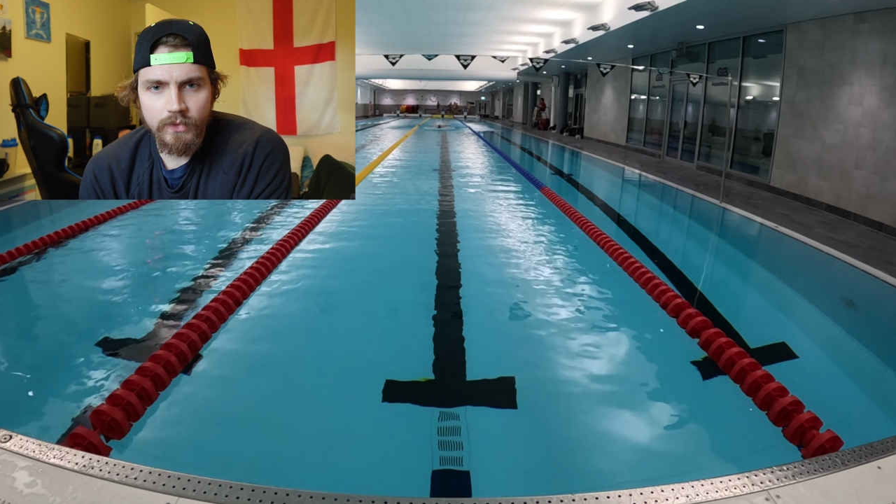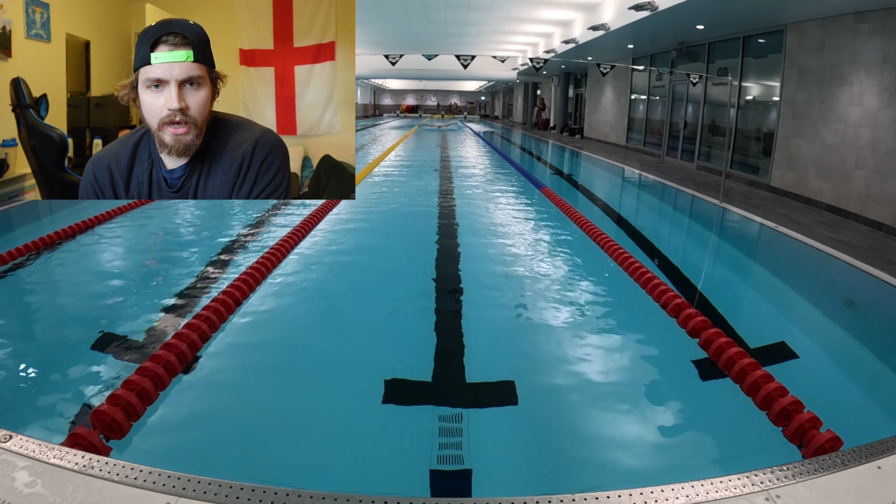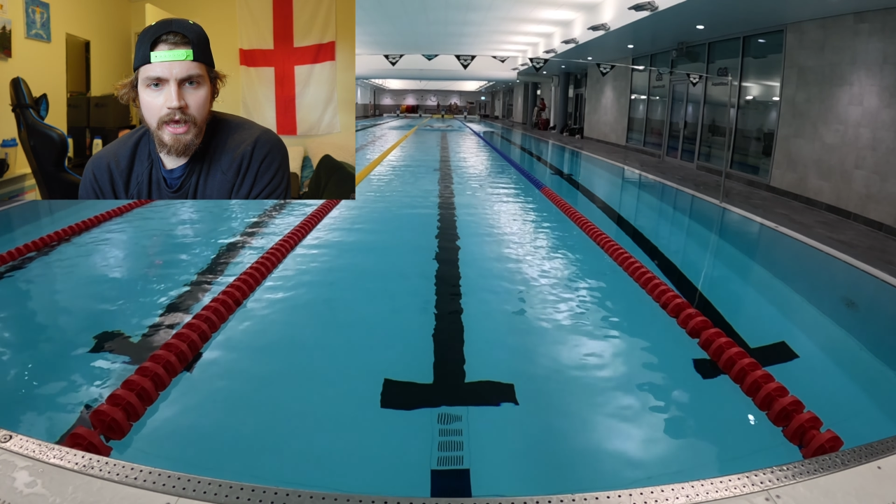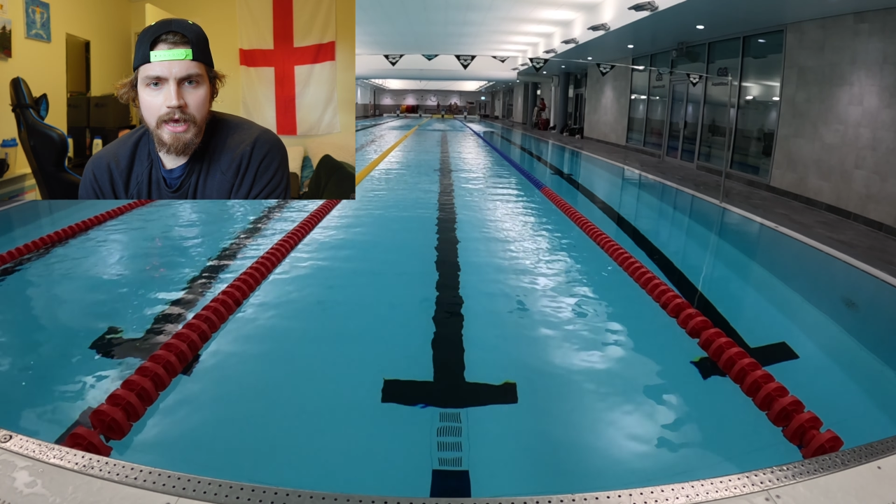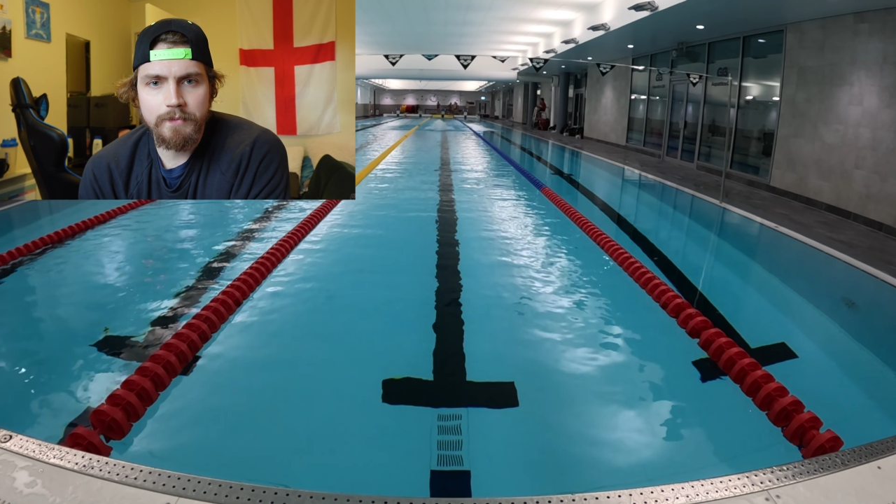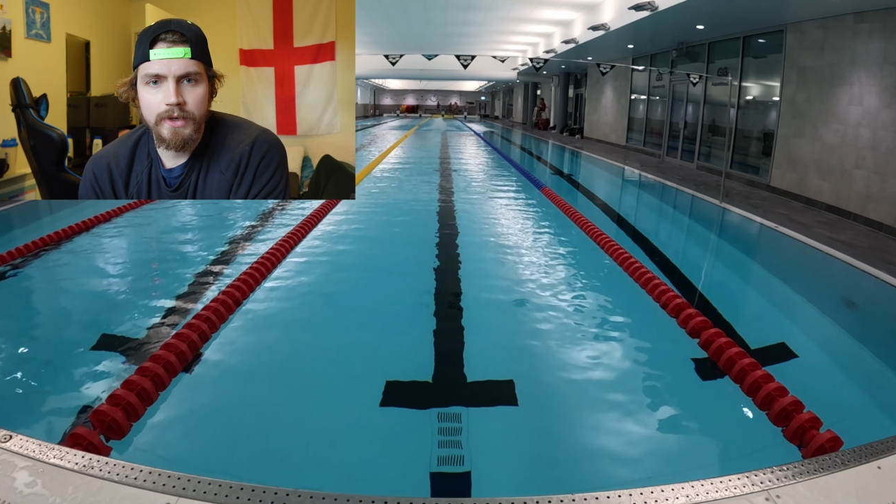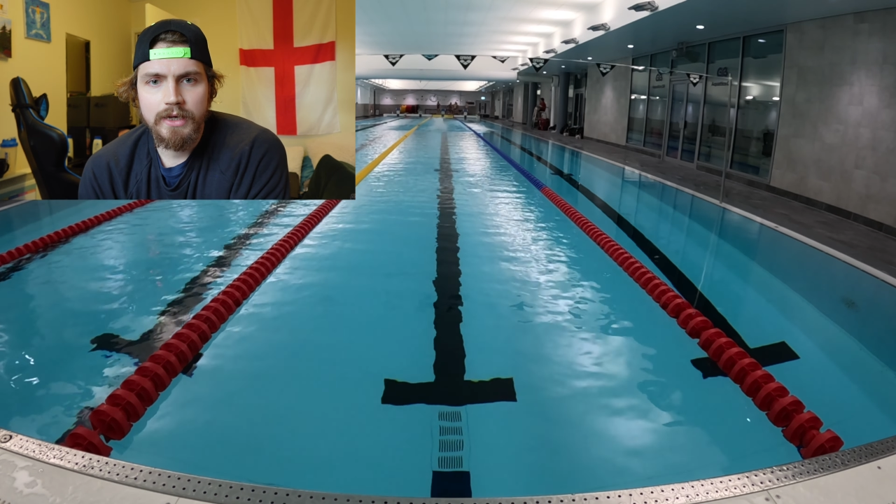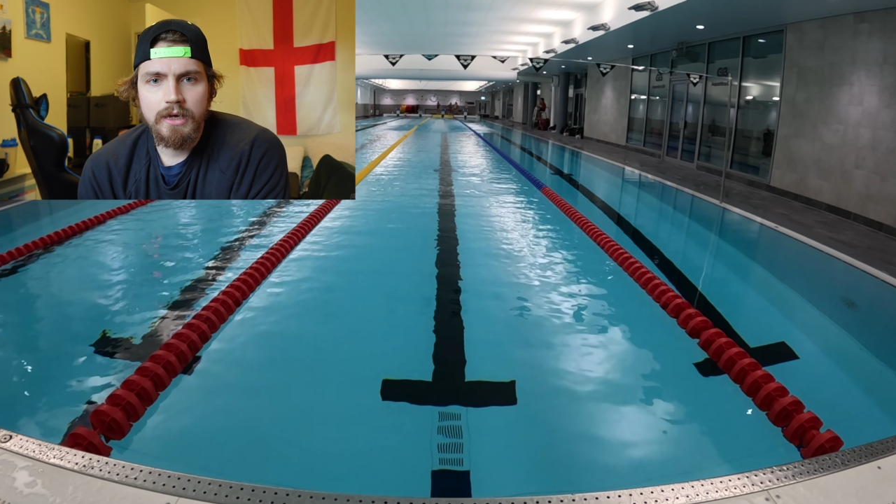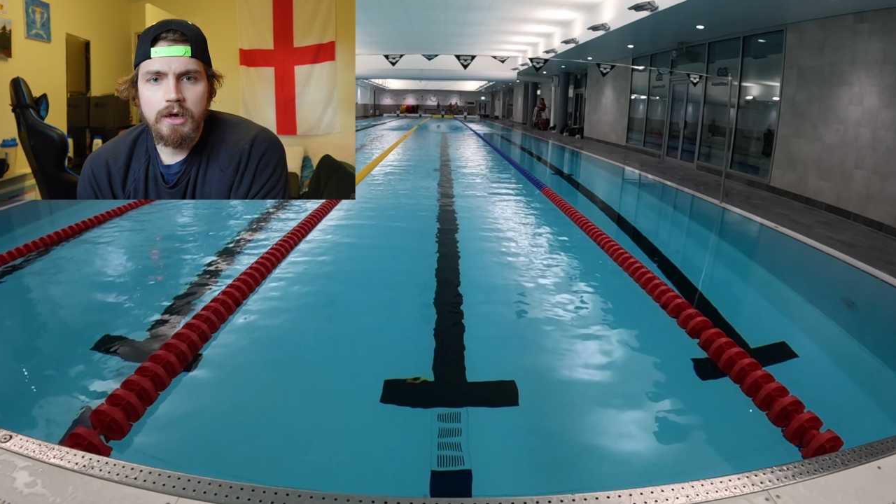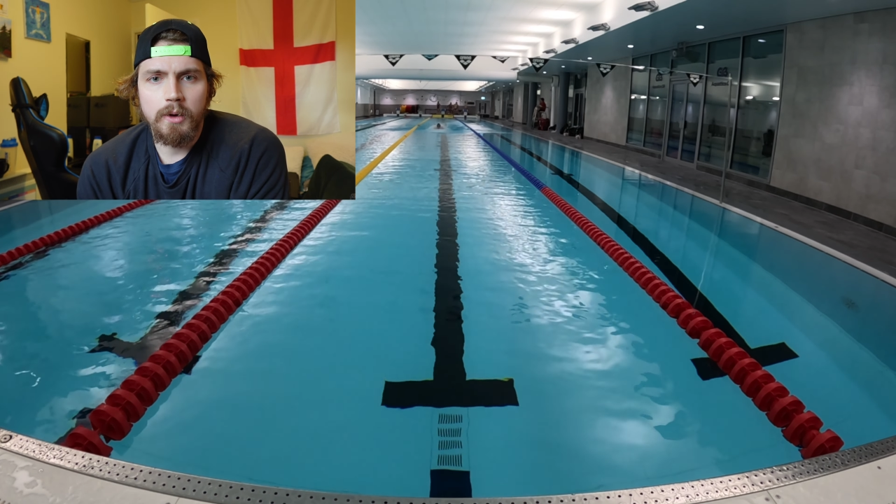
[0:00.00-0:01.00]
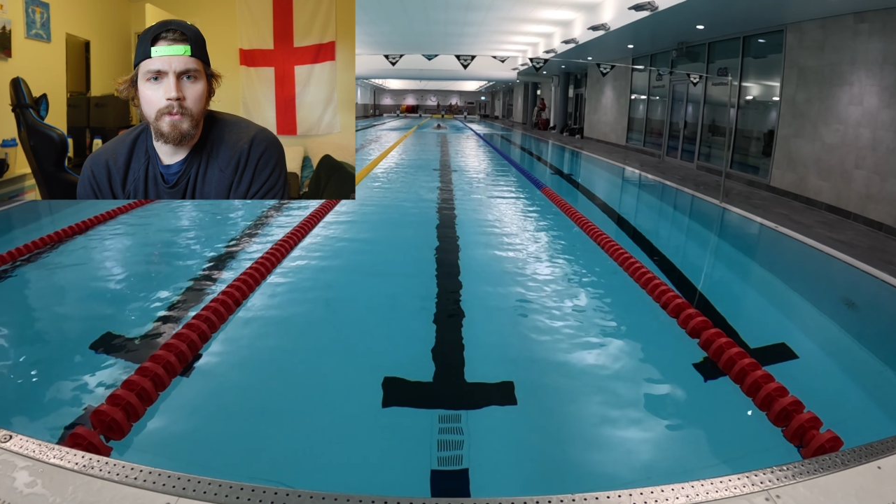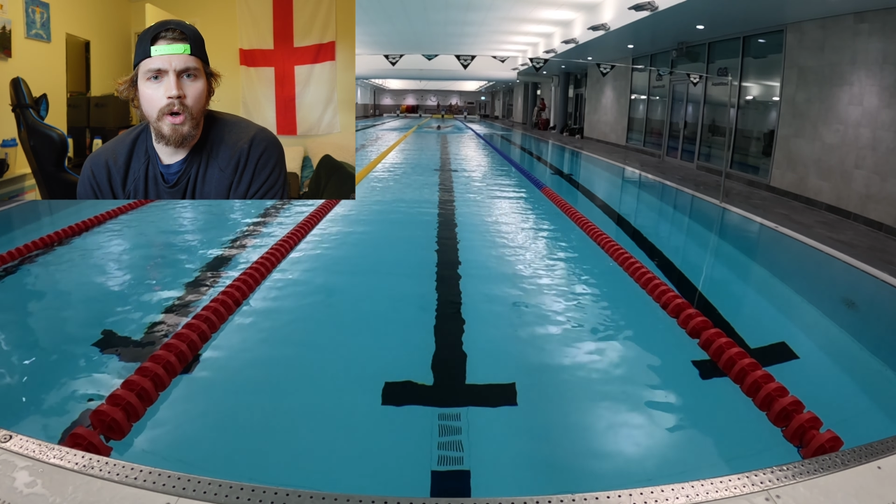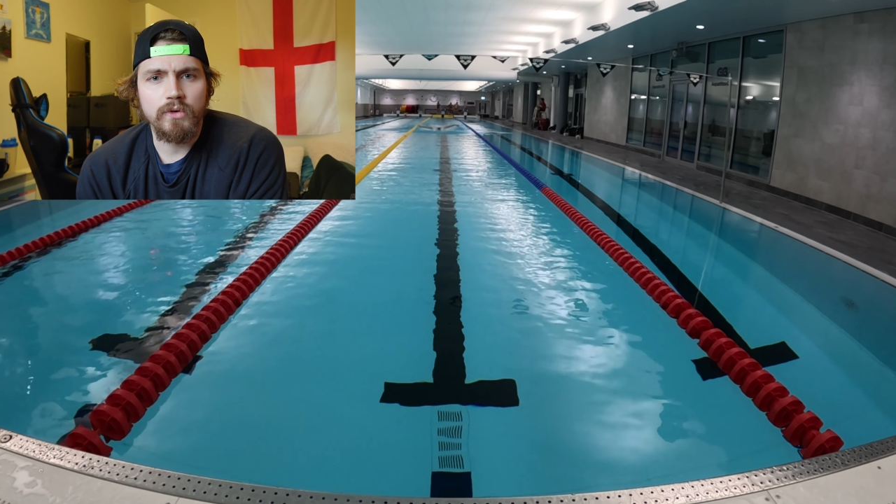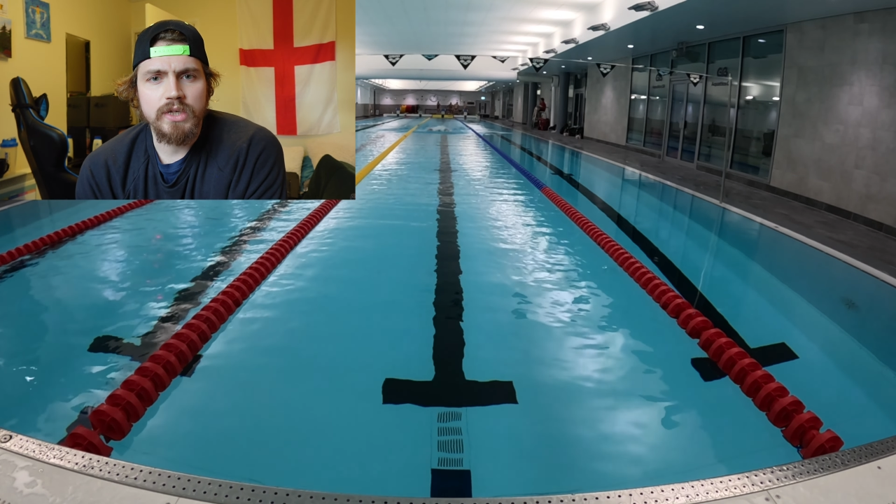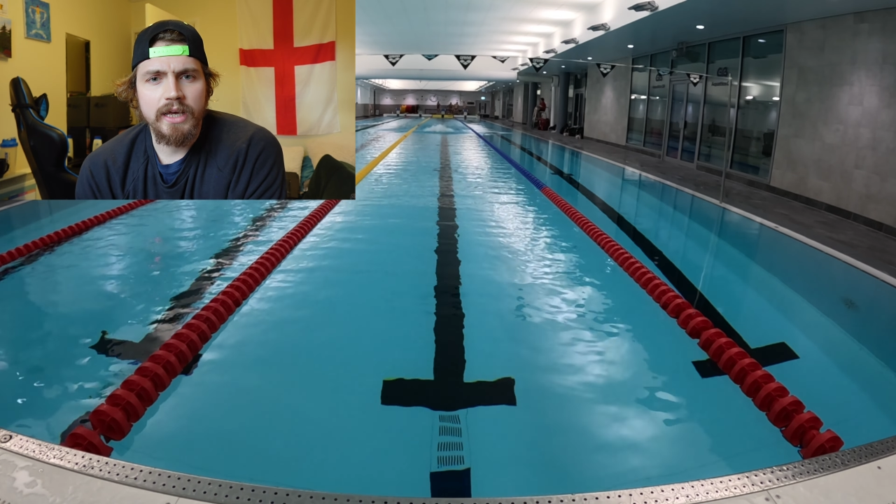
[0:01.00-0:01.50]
But obviously